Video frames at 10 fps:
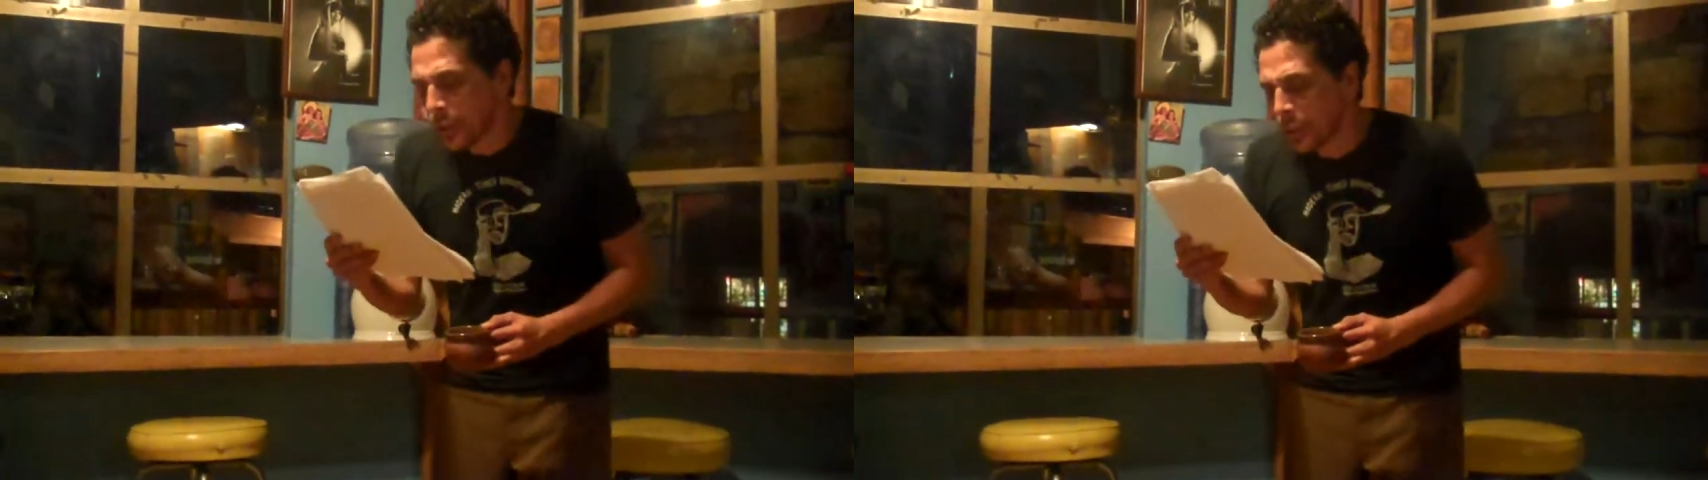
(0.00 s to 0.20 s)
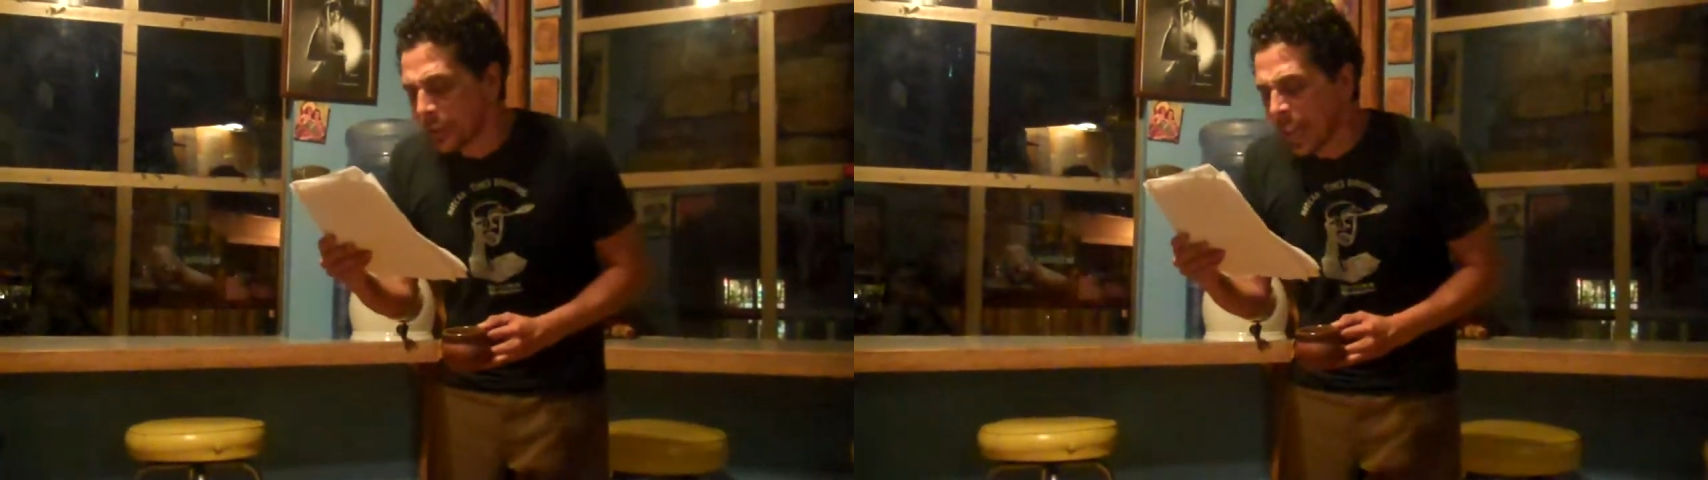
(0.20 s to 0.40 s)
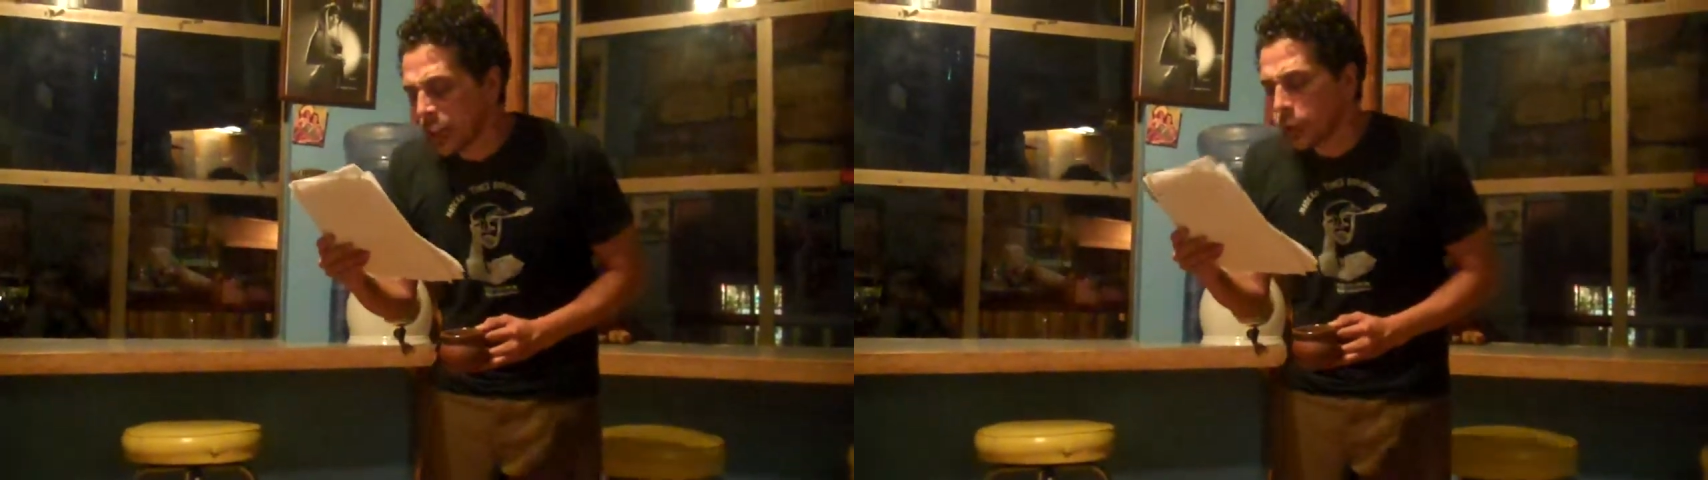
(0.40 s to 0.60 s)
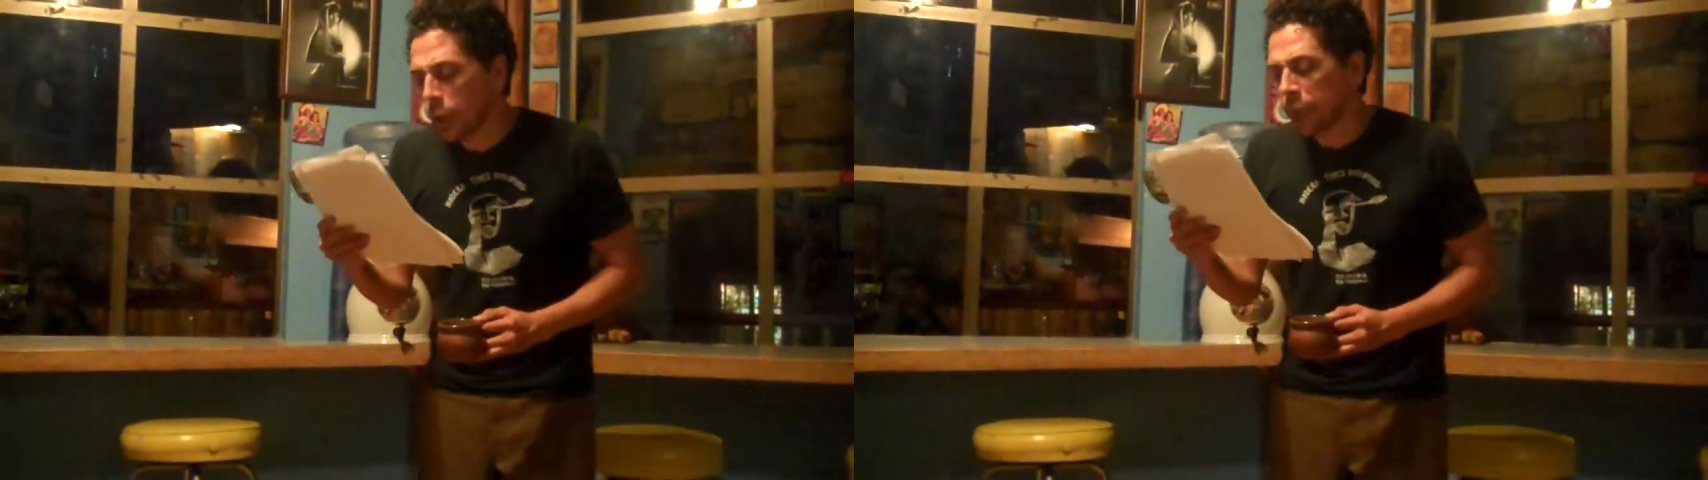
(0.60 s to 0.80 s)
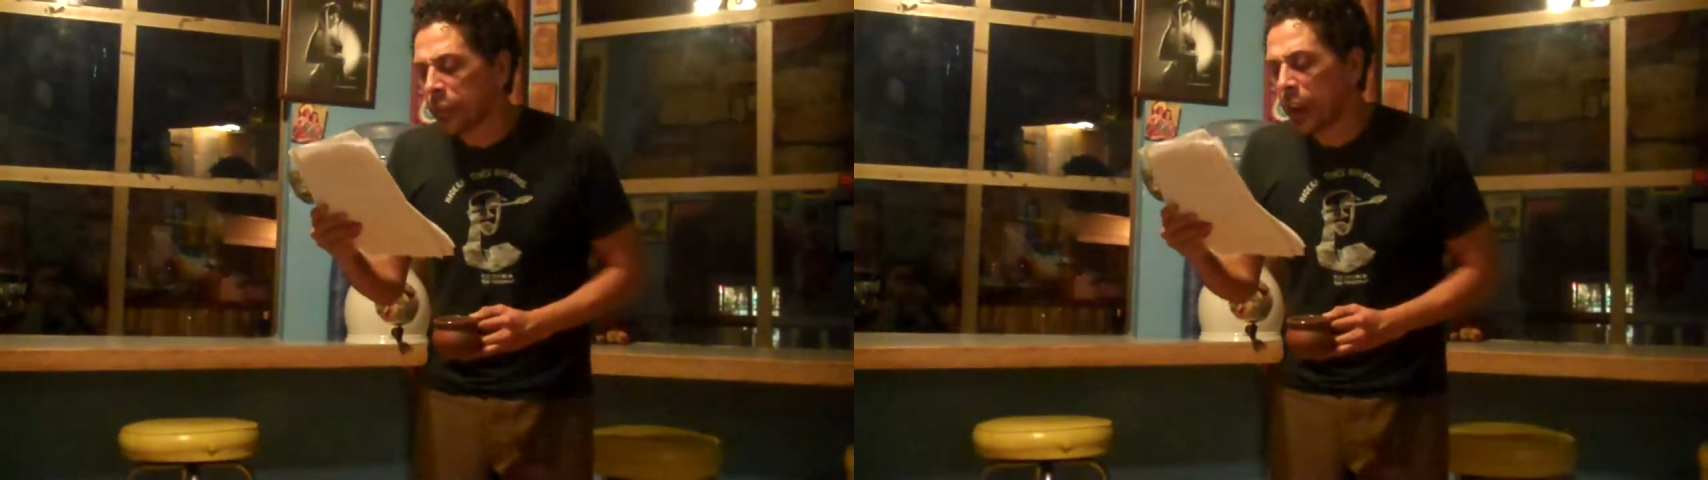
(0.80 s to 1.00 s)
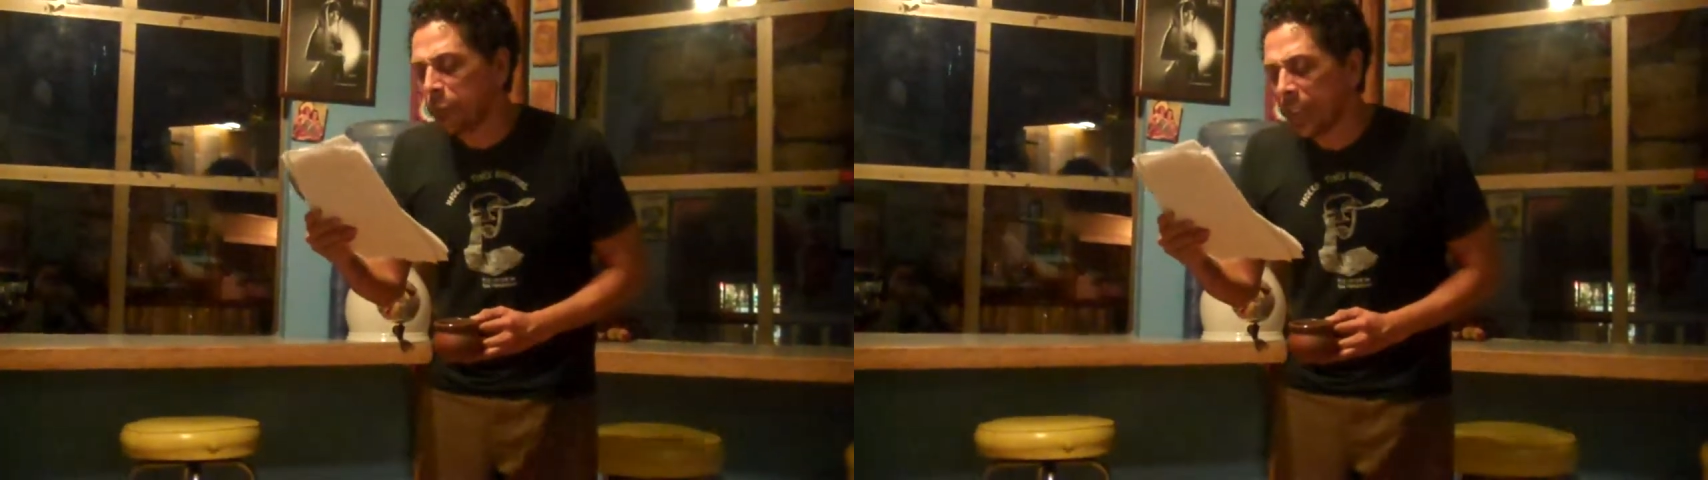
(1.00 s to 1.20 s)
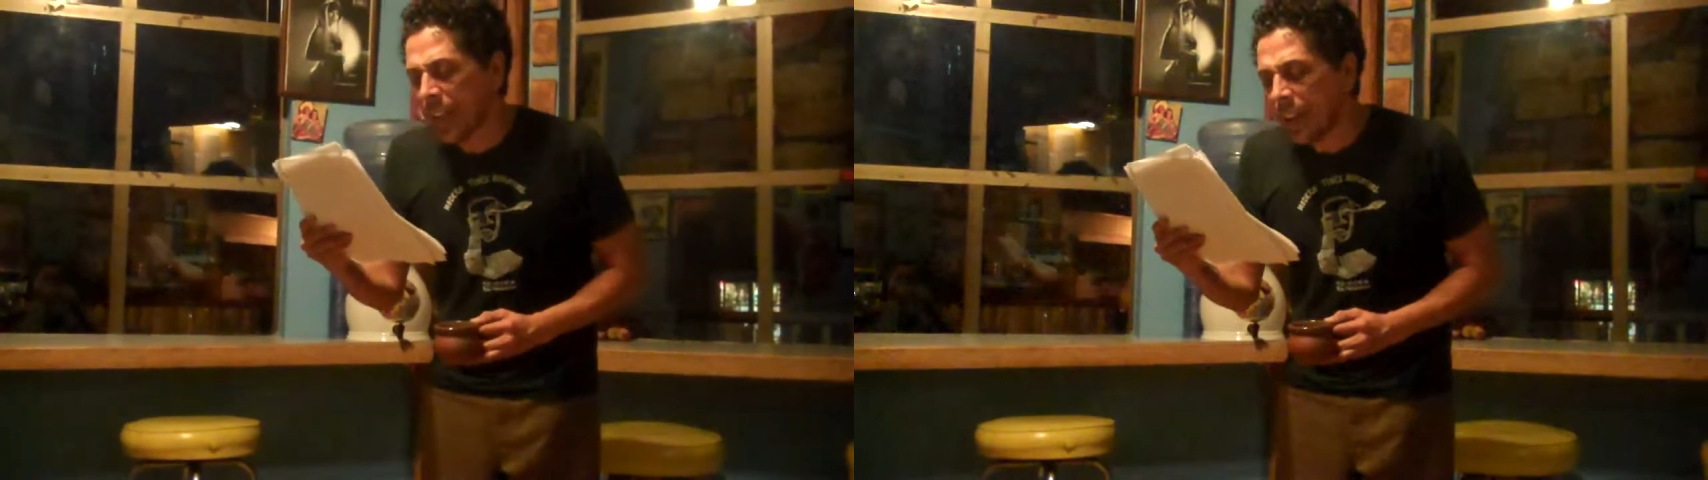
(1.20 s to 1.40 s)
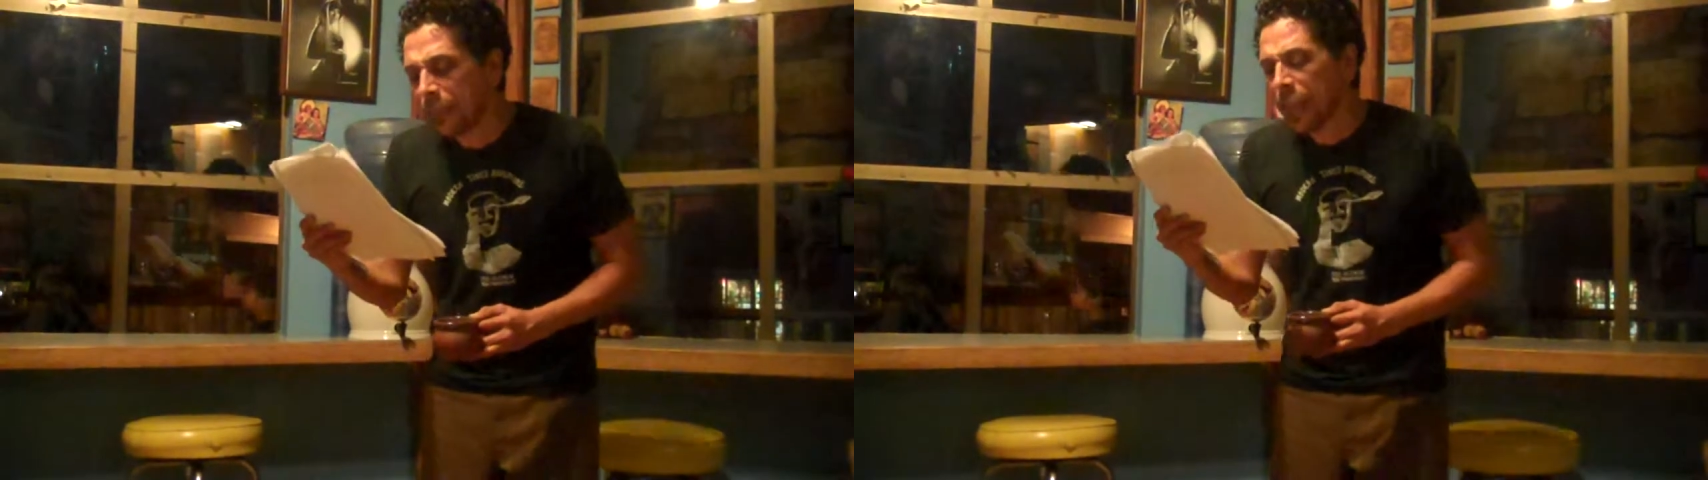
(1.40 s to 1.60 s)
that the
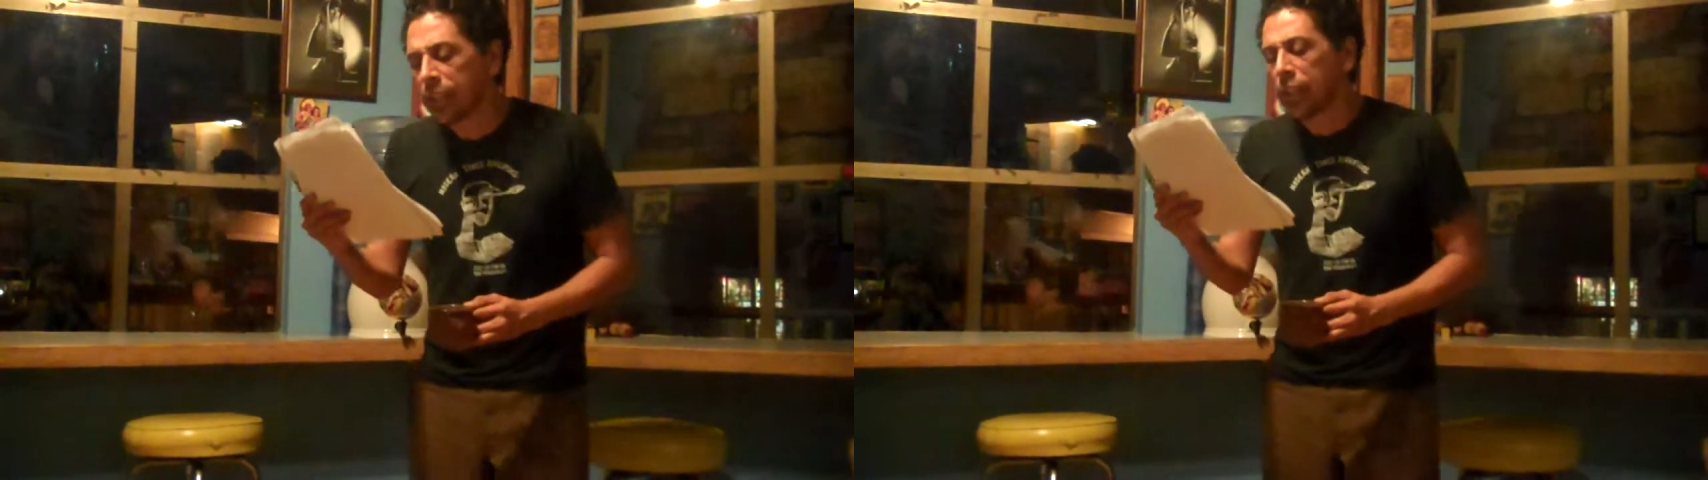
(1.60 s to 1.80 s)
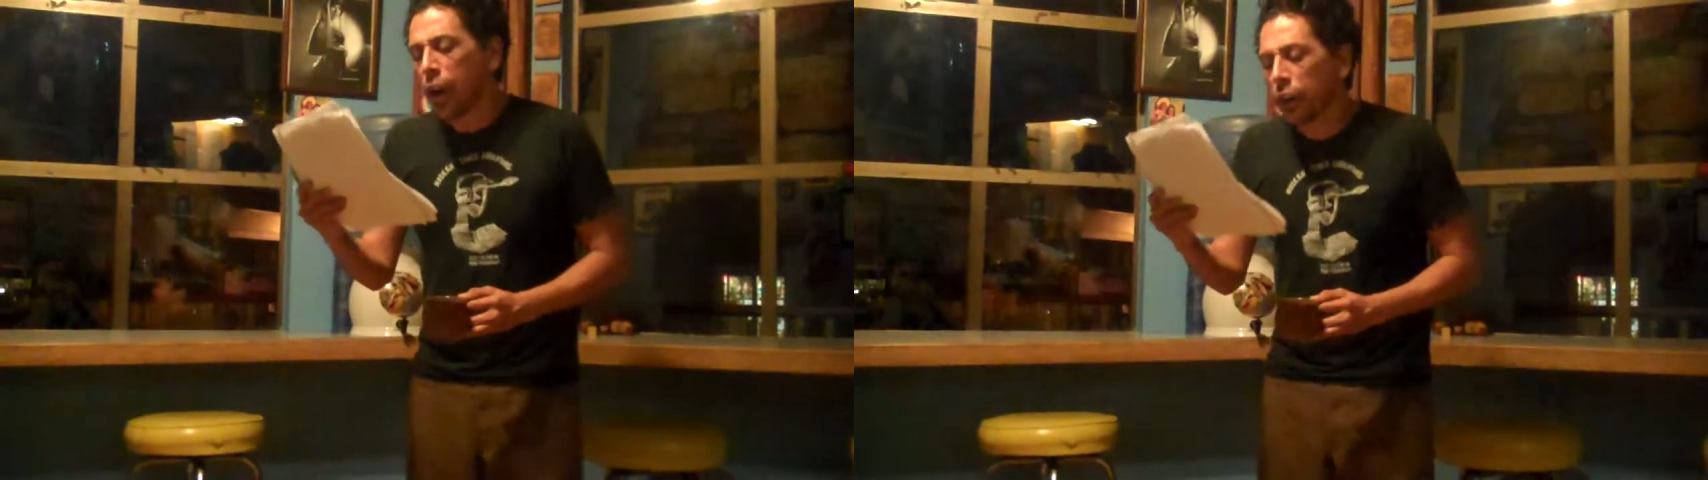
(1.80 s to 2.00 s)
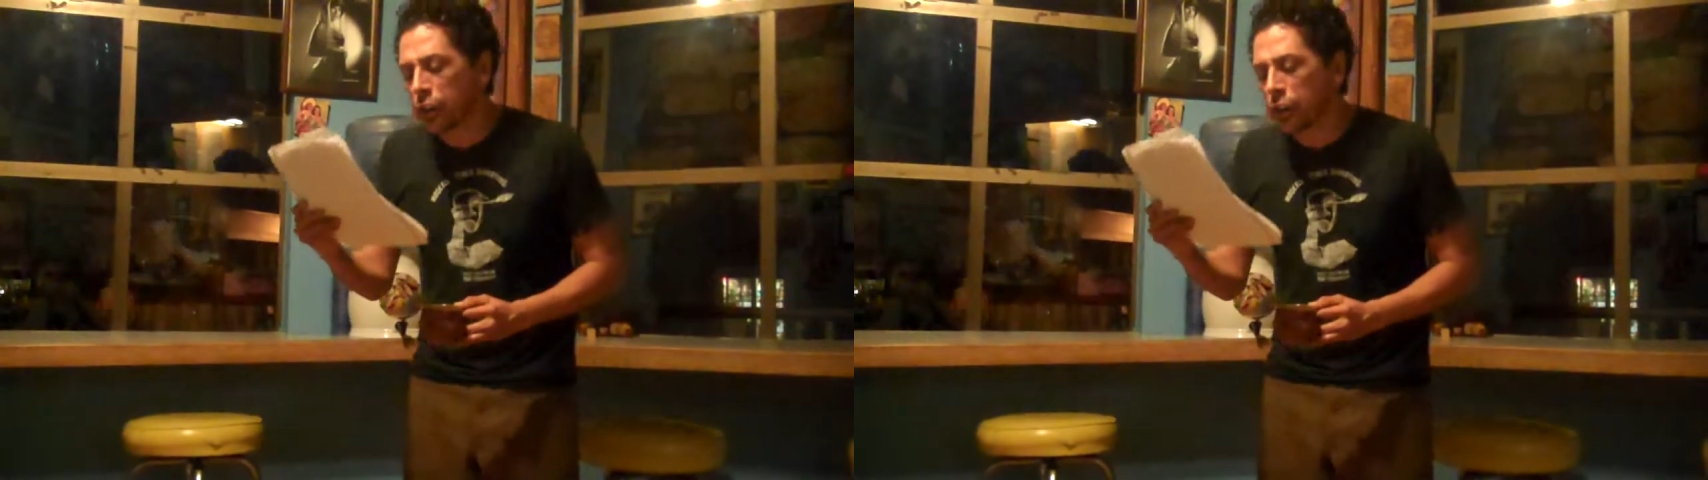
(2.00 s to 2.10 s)
narcotraficantes